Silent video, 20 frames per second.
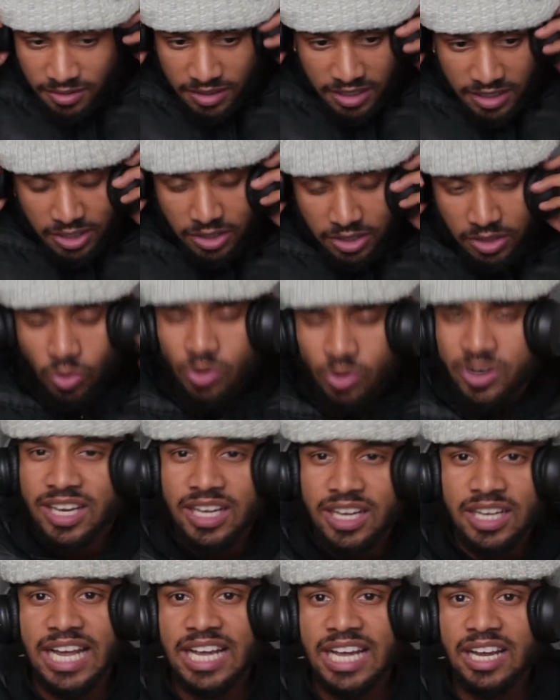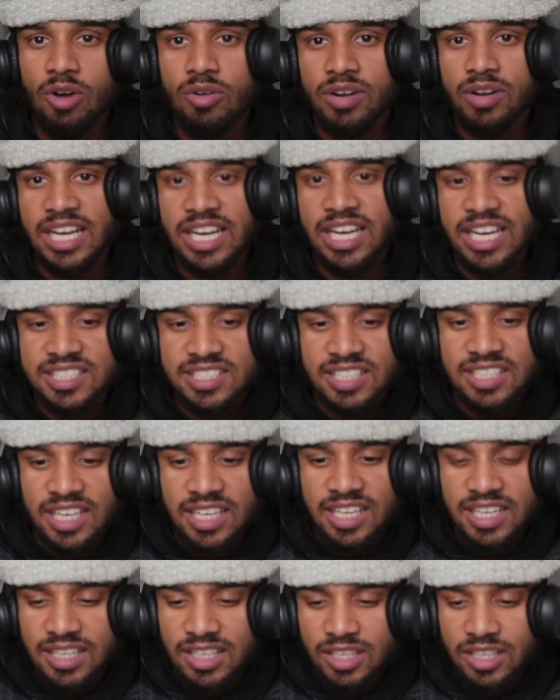who, like okay, let's say
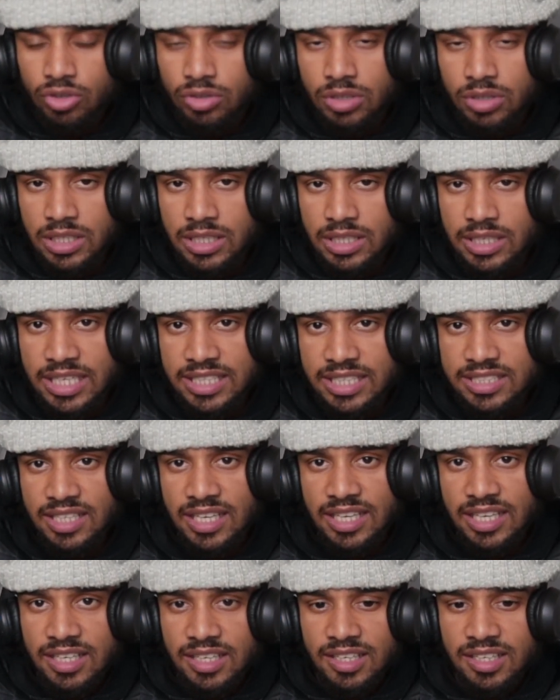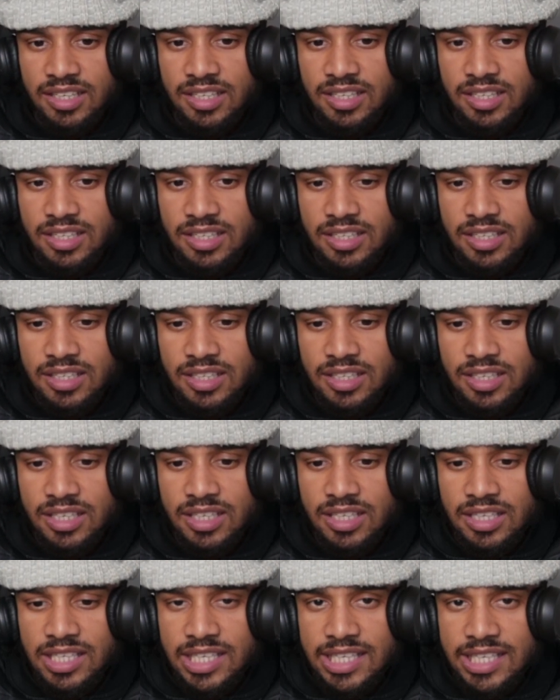he, let's say
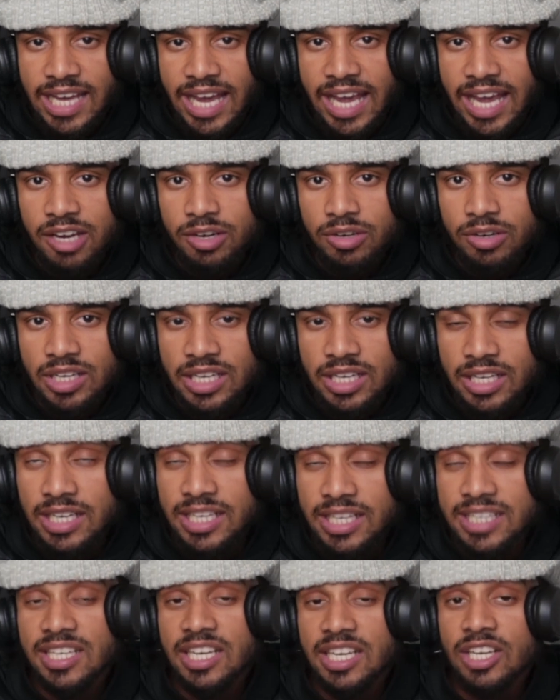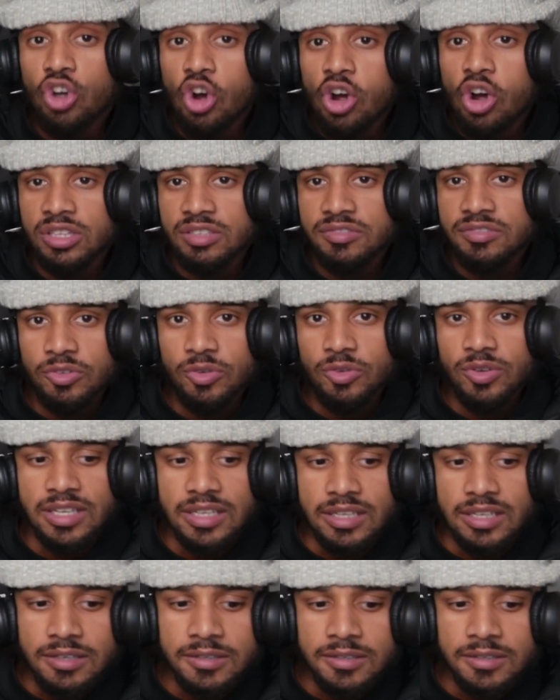he can, let's say he can't afford it now.